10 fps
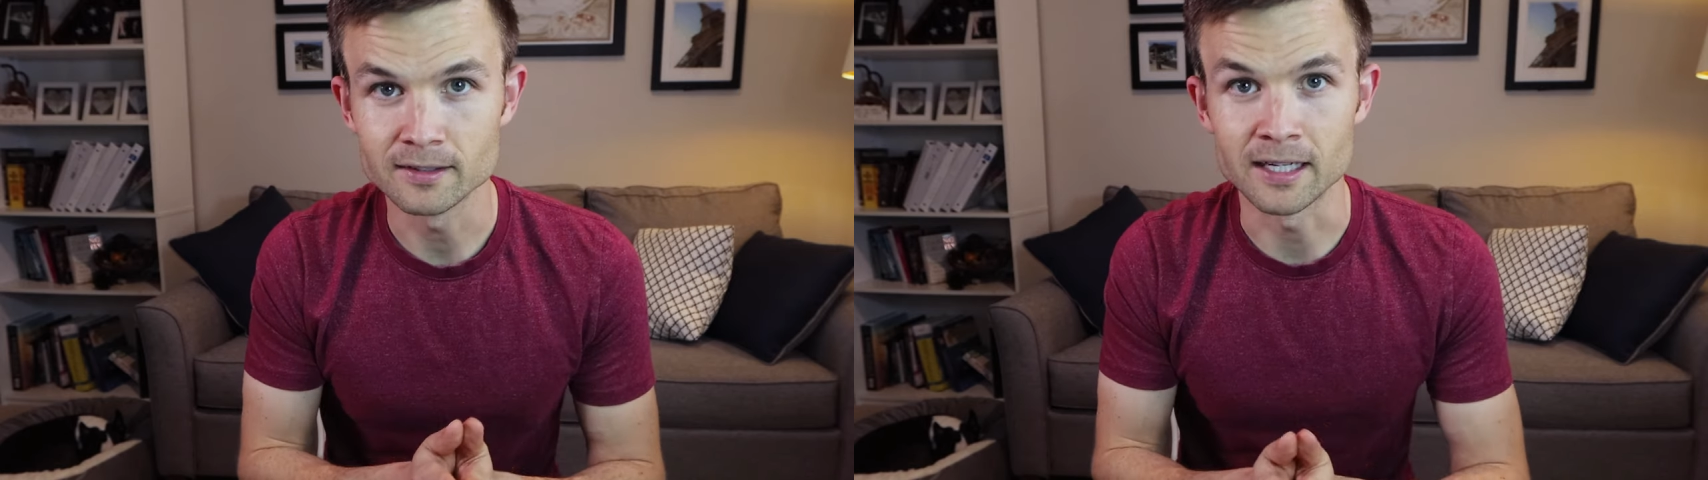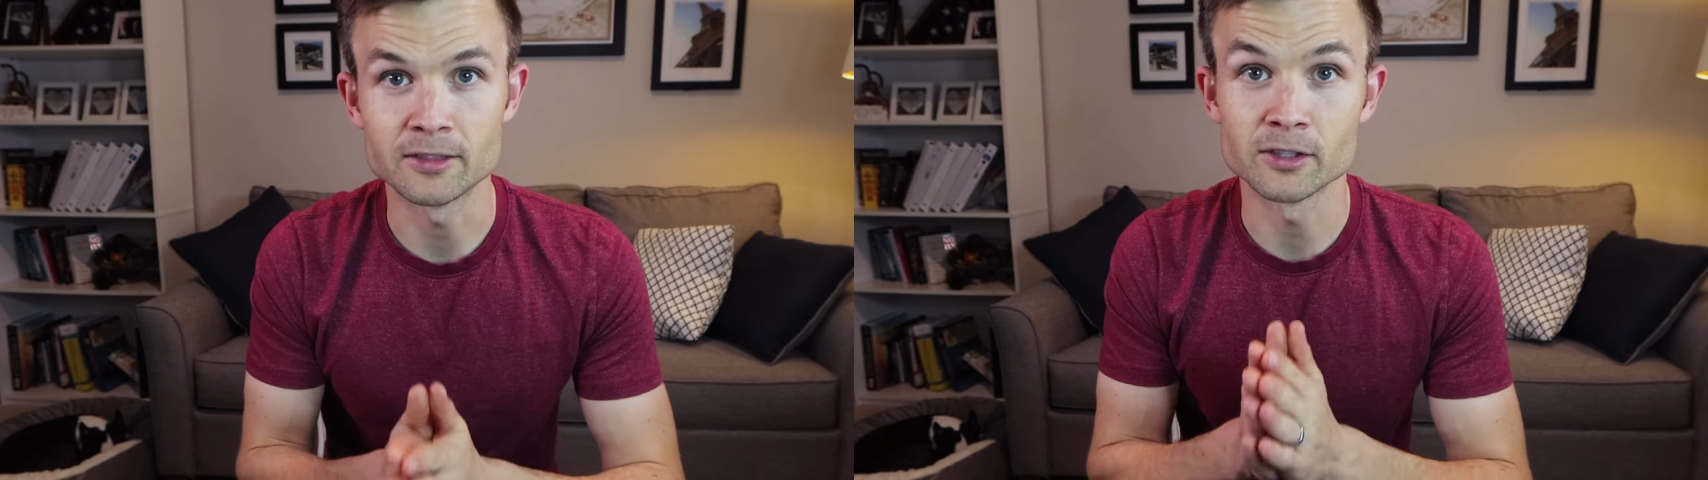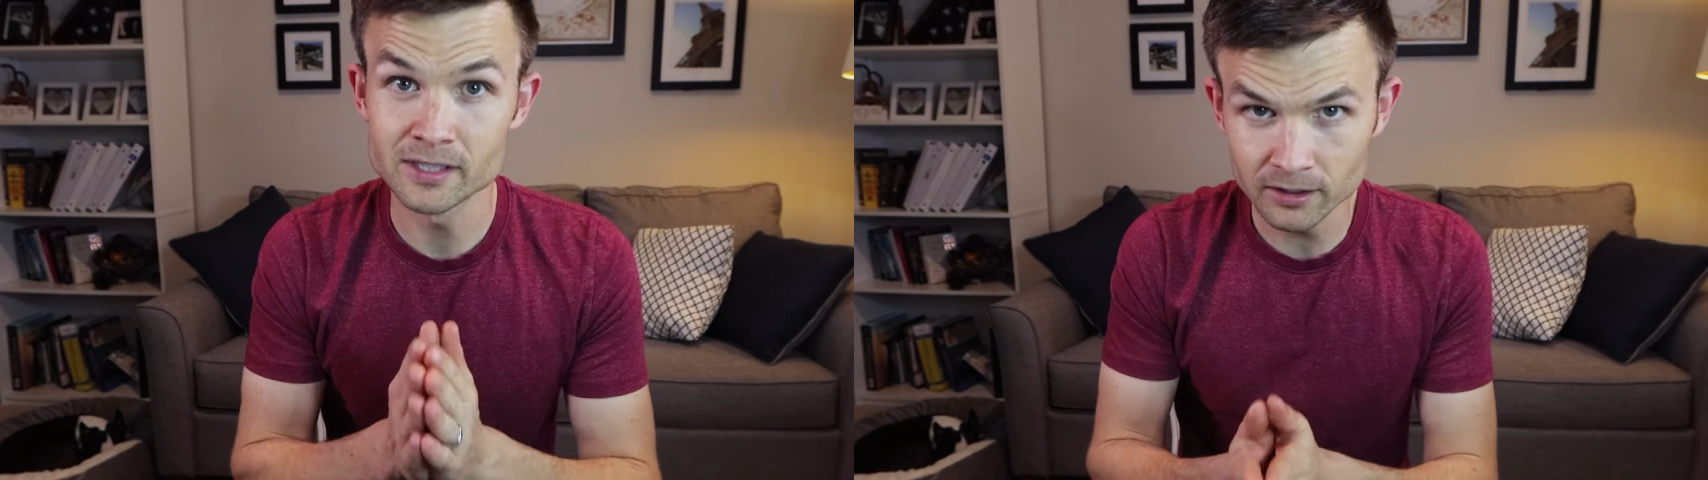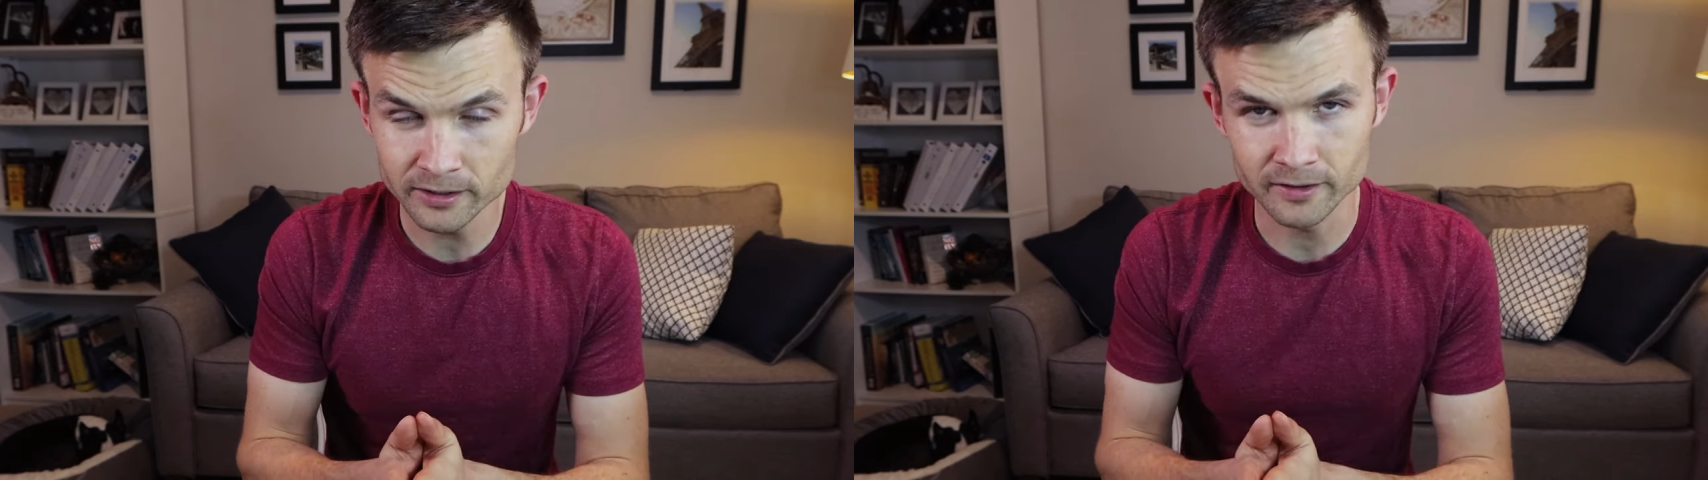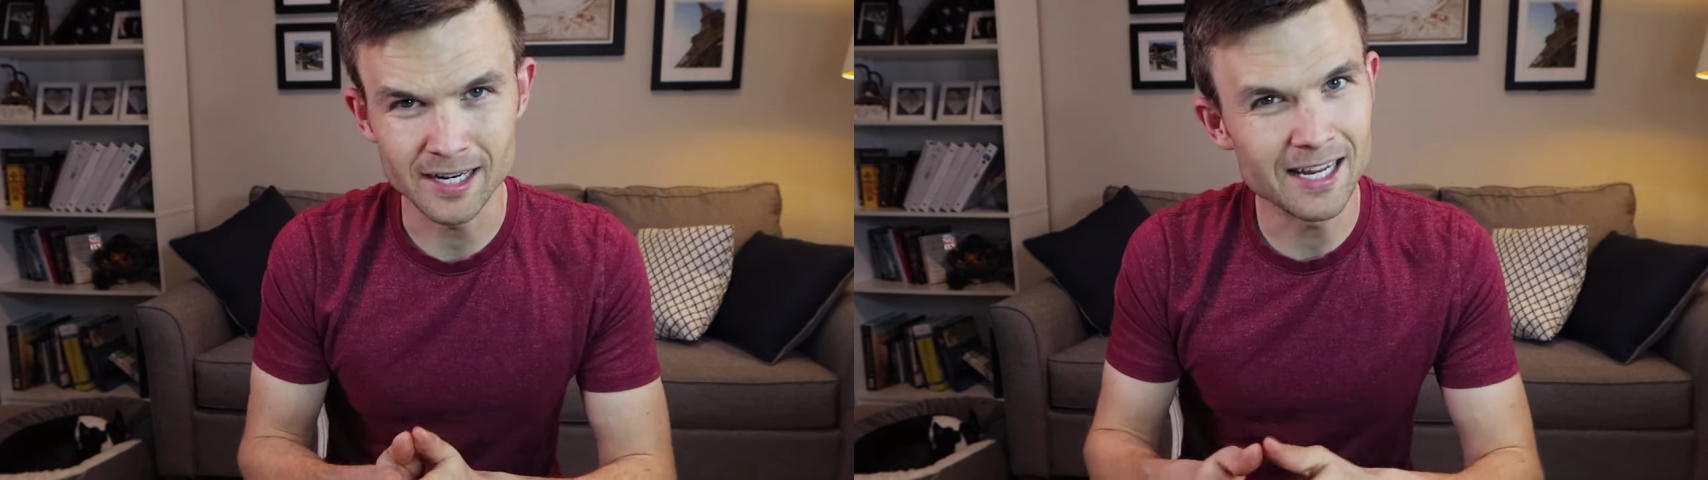like they're
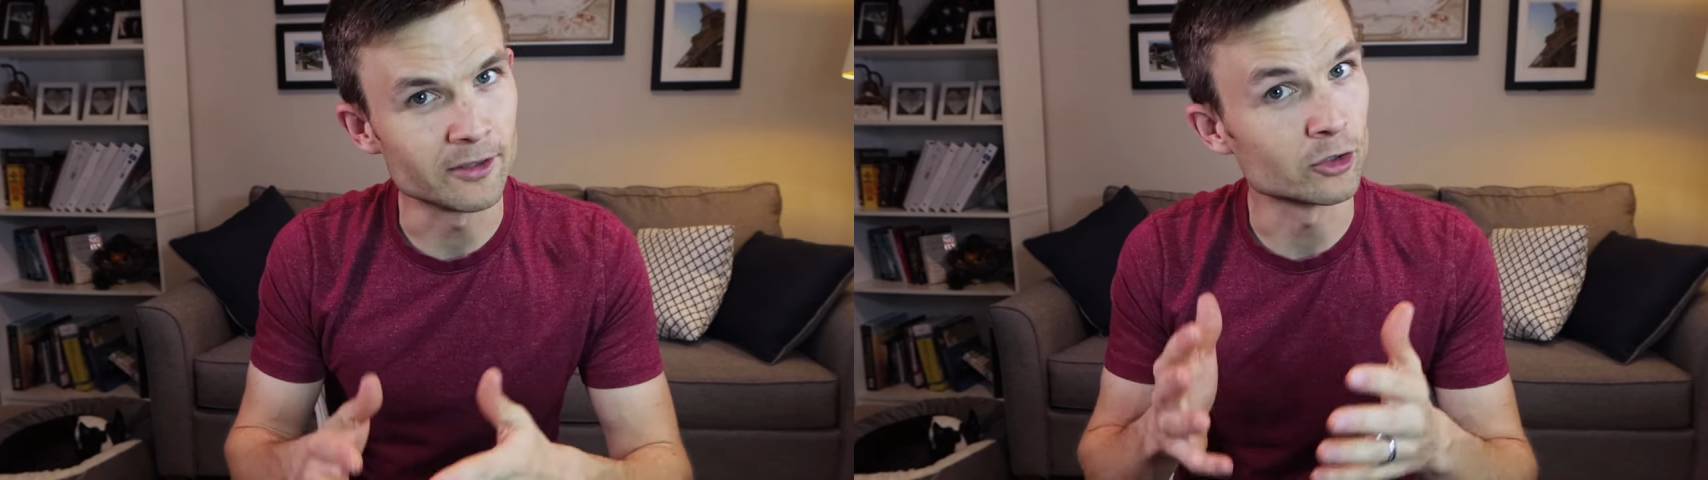tilting their head and